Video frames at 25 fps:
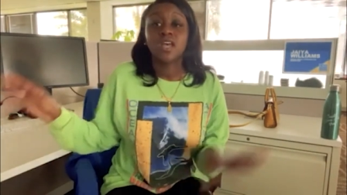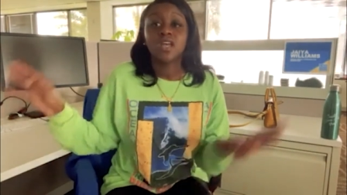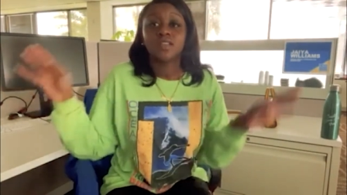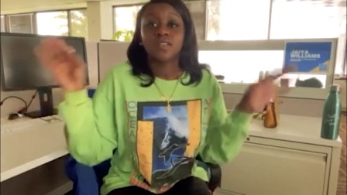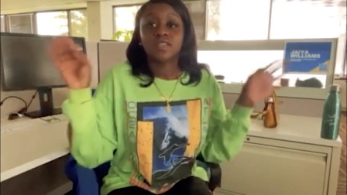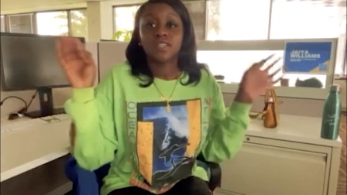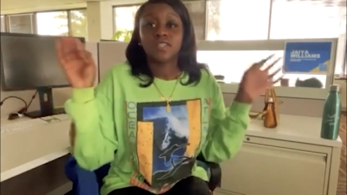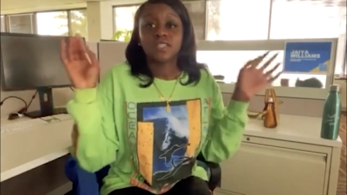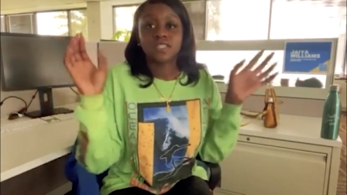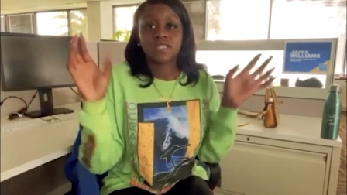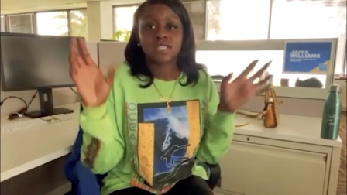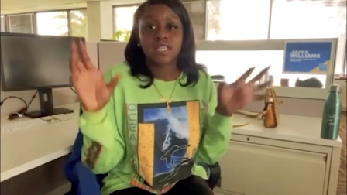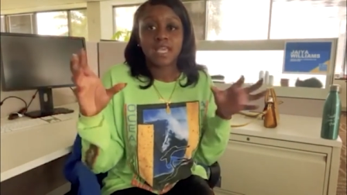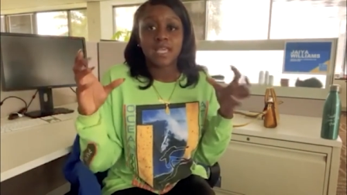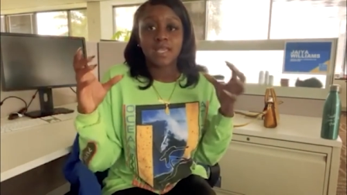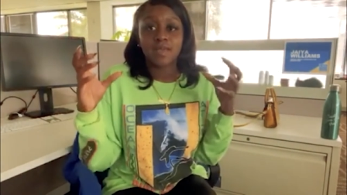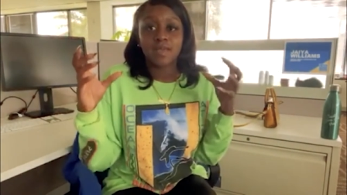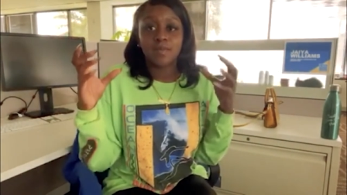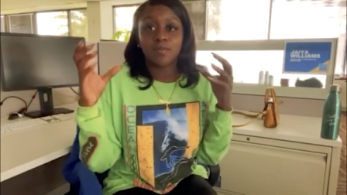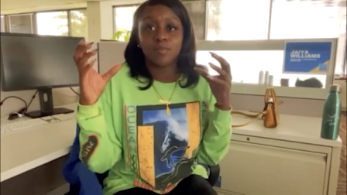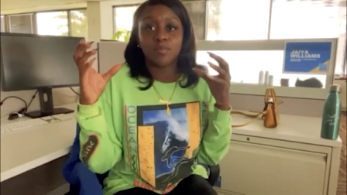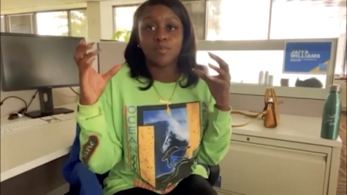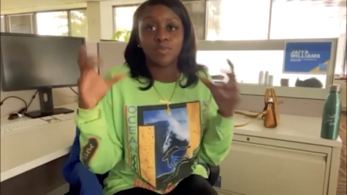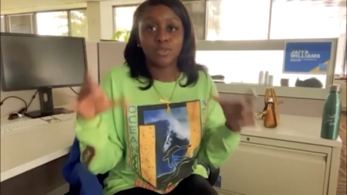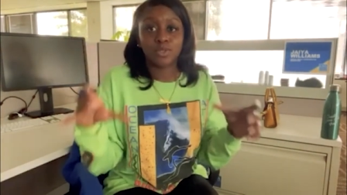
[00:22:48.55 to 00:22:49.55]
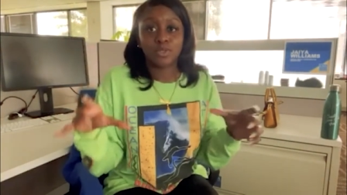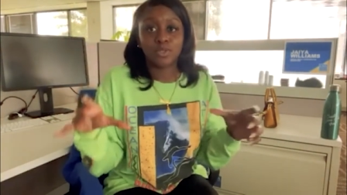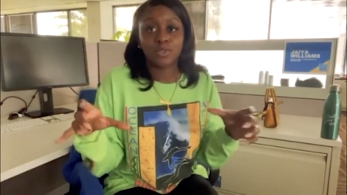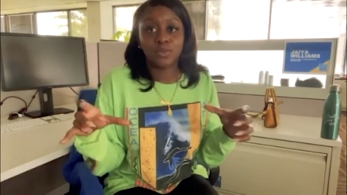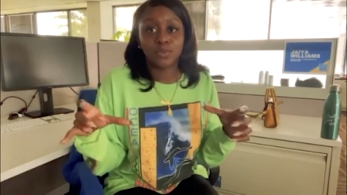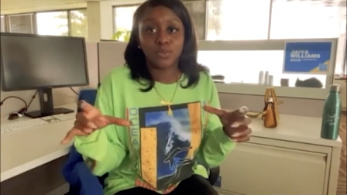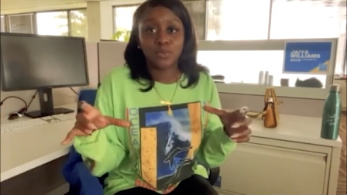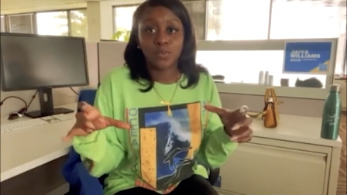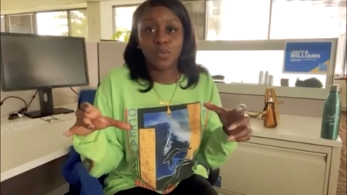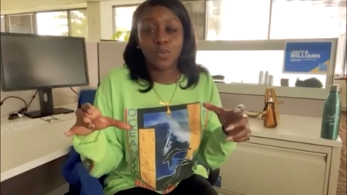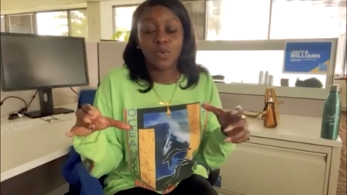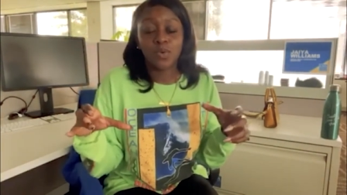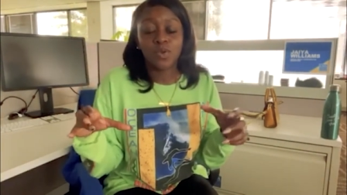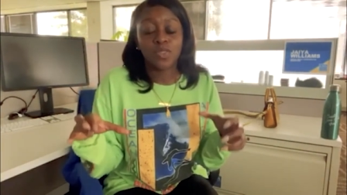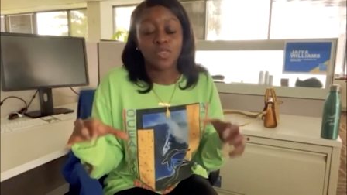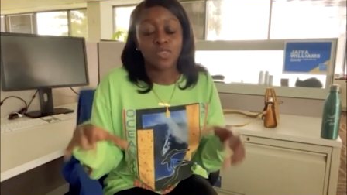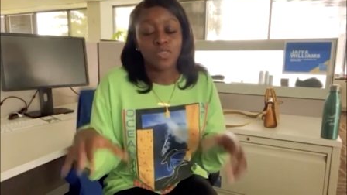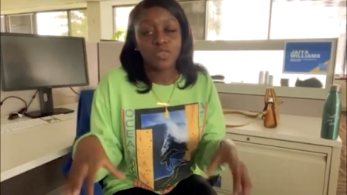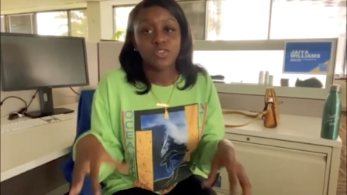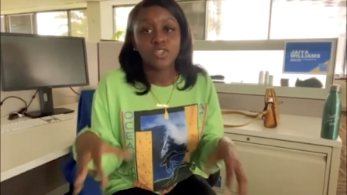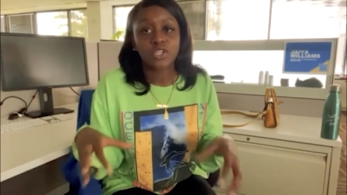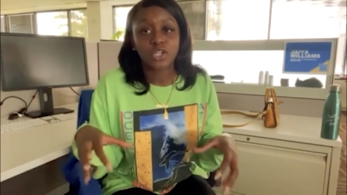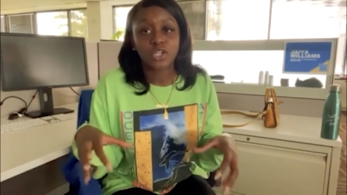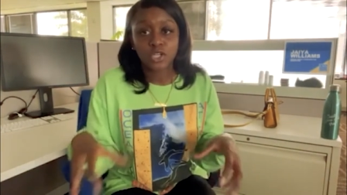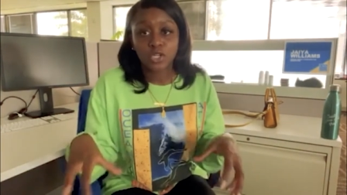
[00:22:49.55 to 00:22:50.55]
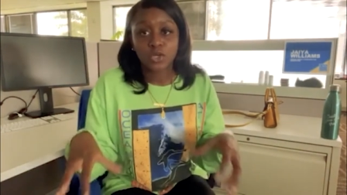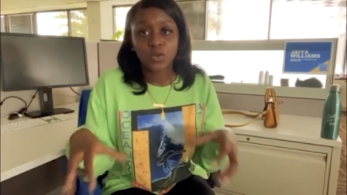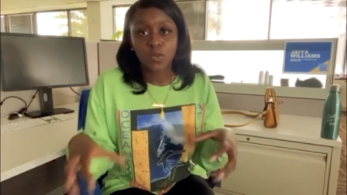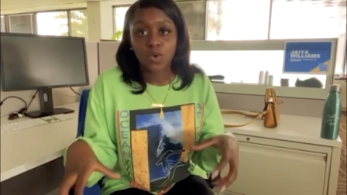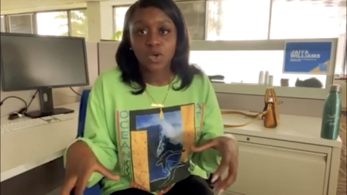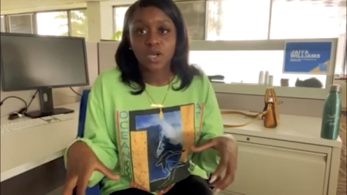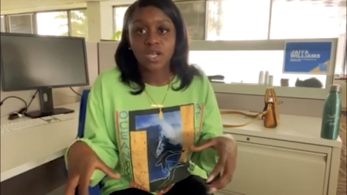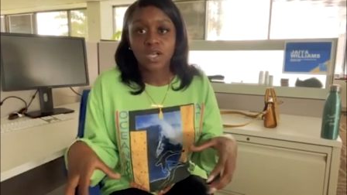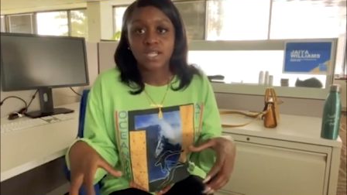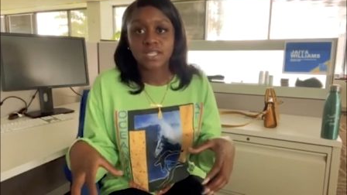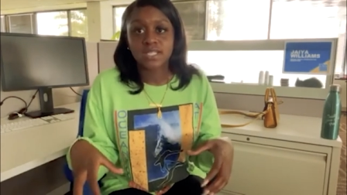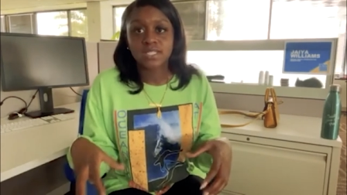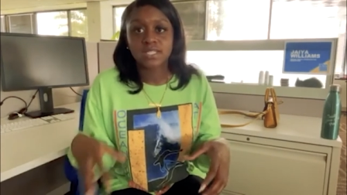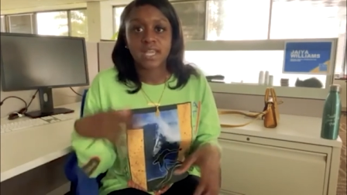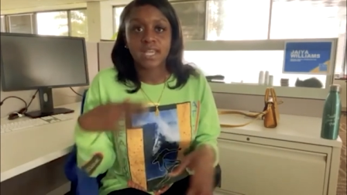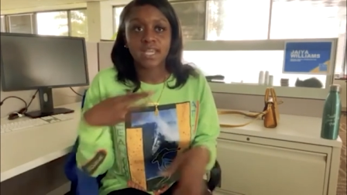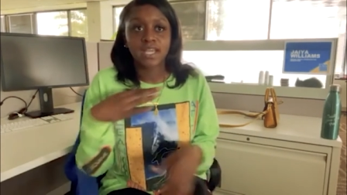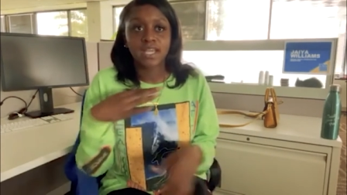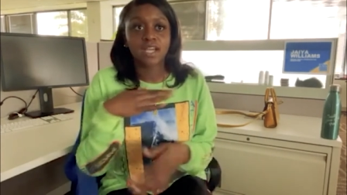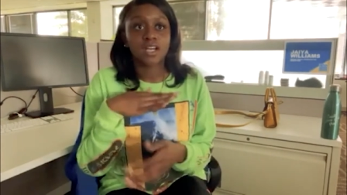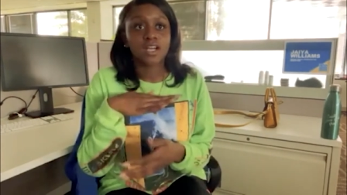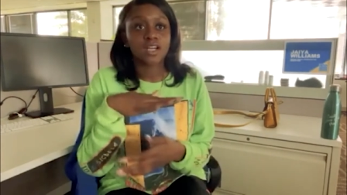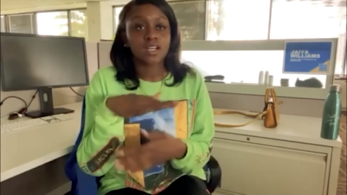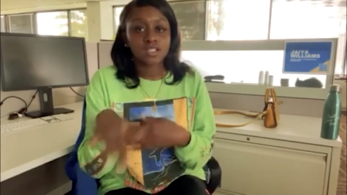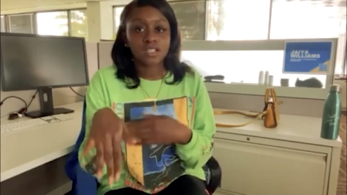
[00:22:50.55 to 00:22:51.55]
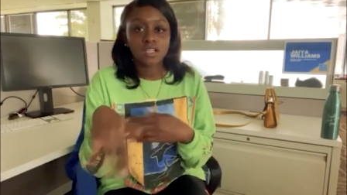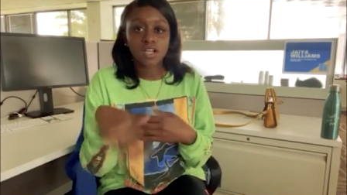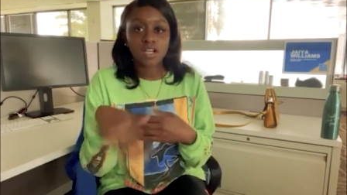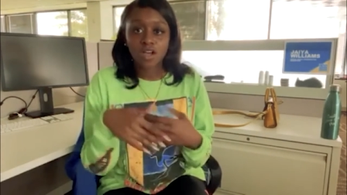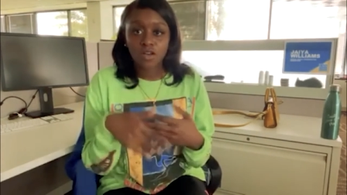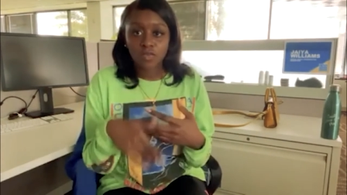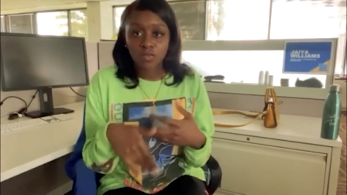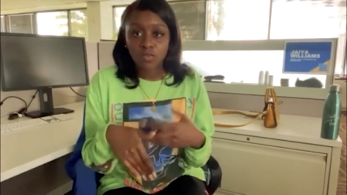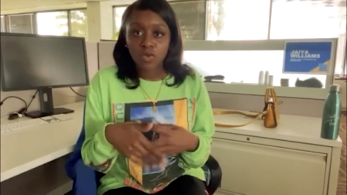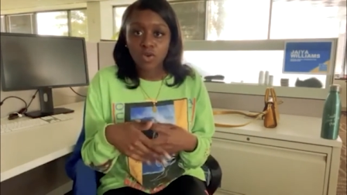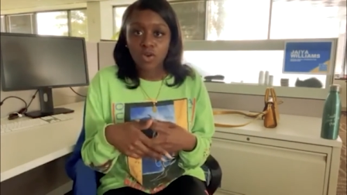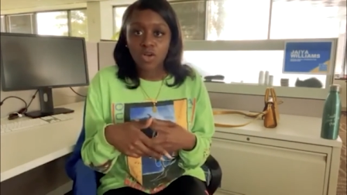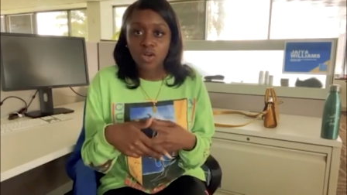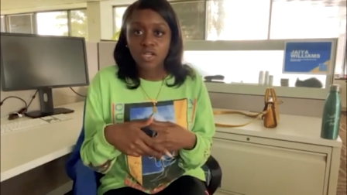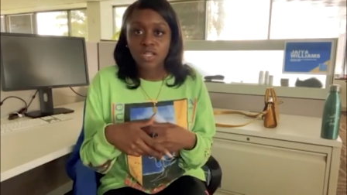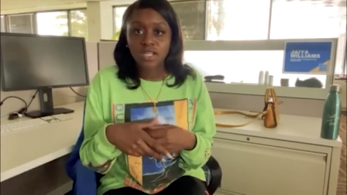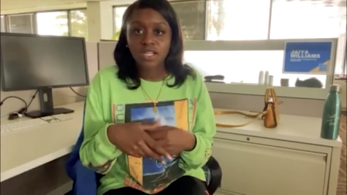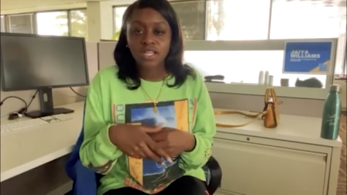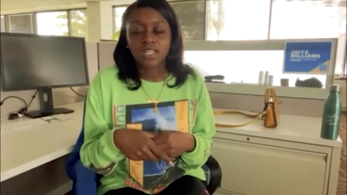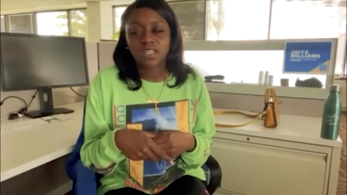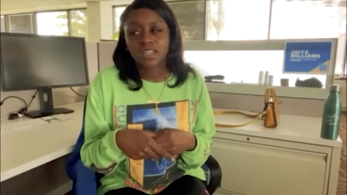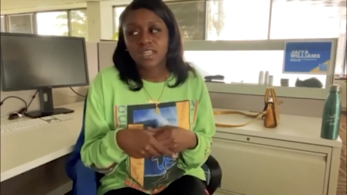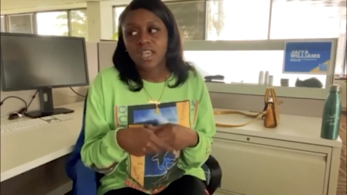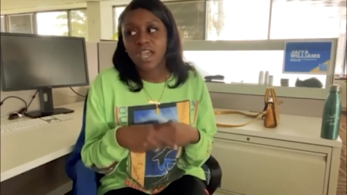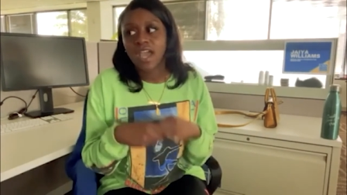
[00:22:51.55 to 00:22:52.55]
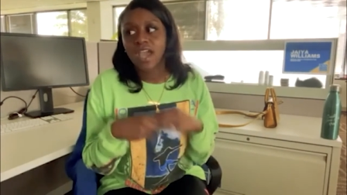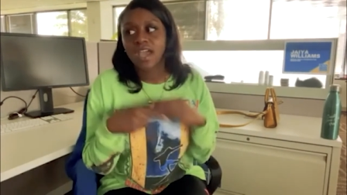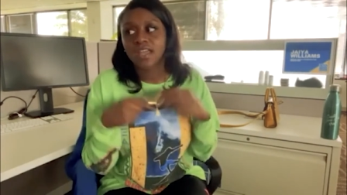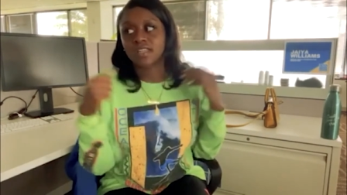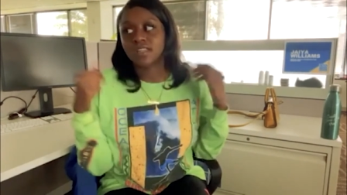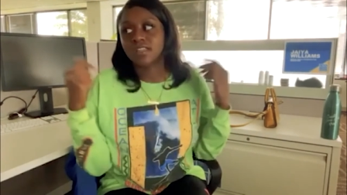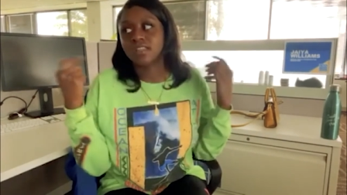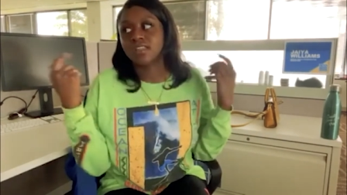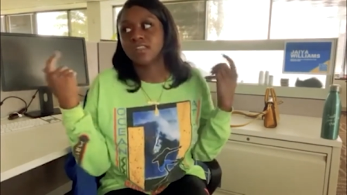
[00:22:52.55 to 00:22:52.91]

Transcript: the same blue turquoise like cover on it that